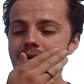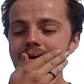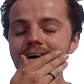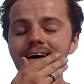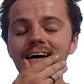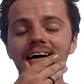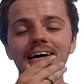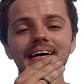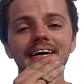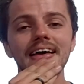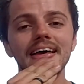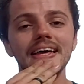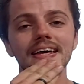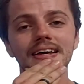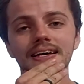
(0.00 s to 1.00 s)
I
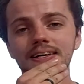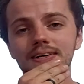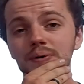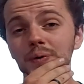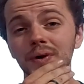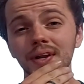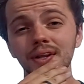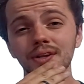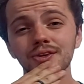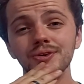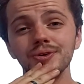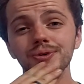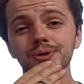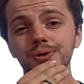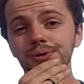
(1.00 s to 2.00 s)
wanted
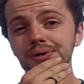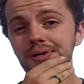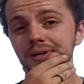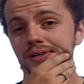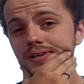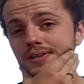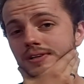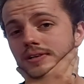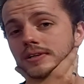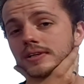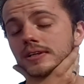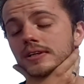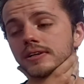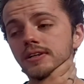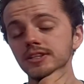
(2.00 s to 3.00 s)
to
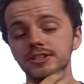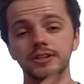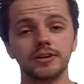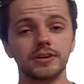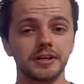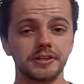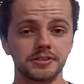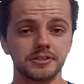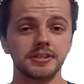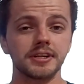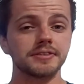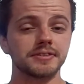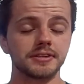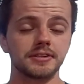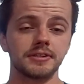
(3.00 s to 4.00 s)
start
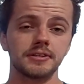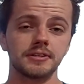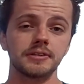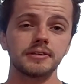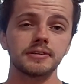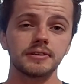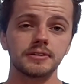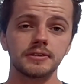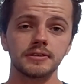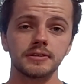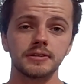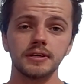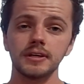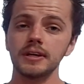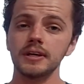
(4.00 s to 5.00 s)
exercising.
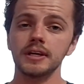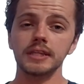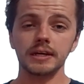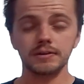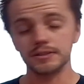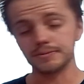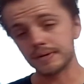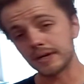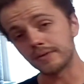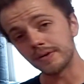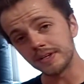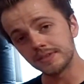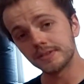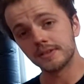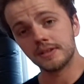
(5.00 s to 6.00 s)
That was my
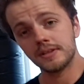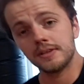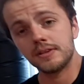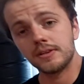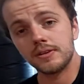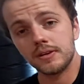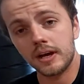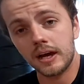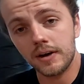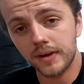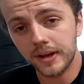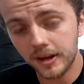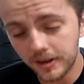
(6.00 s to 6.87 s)
reason to how I got